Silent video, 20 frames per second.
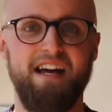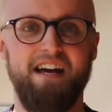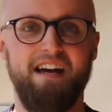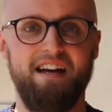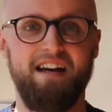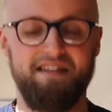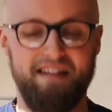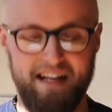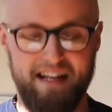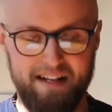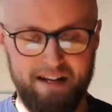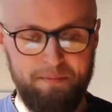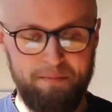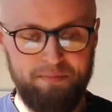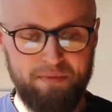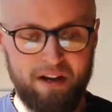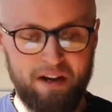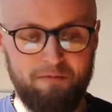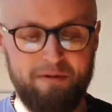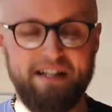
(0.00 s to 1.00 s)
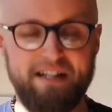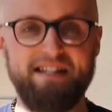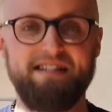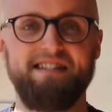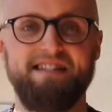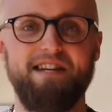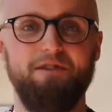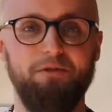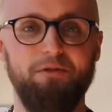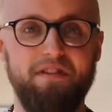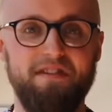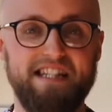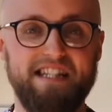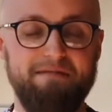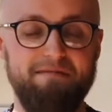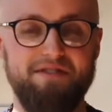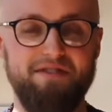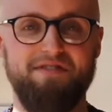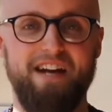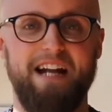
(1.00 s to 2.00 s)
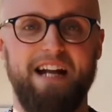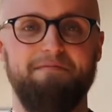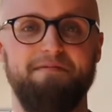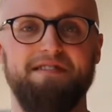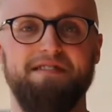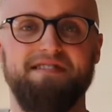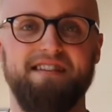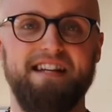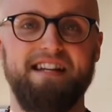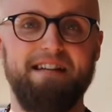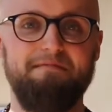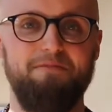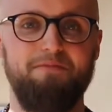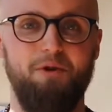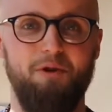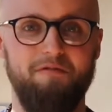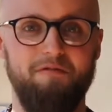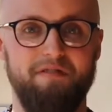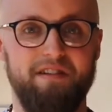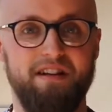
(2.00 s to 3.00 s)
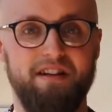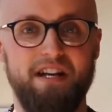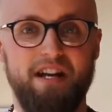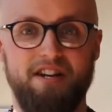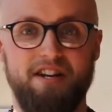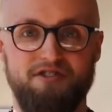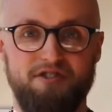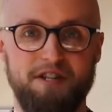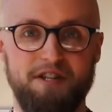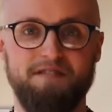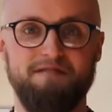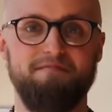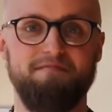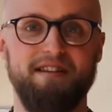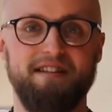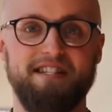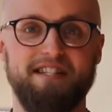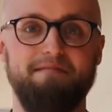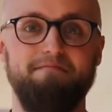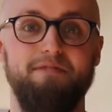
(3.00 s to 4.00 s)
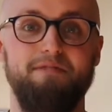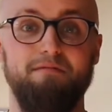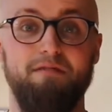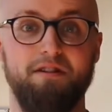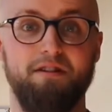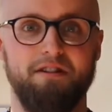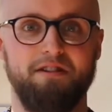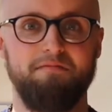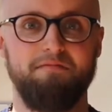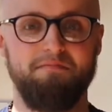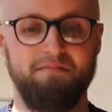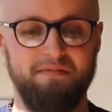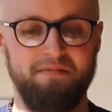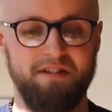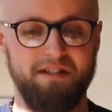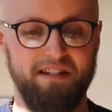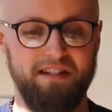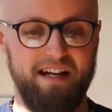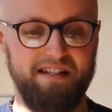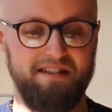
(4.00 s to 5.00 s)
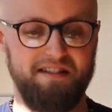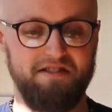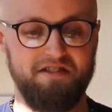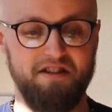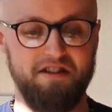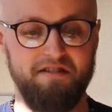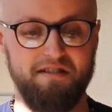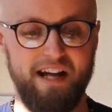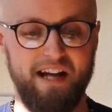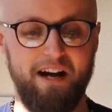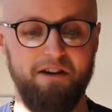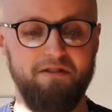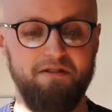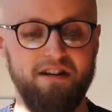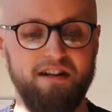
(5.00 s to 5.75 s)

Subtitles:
then we can see all of the symmetry elements in Haem Porphyrin just from this simple model, okay, as I'll show you now.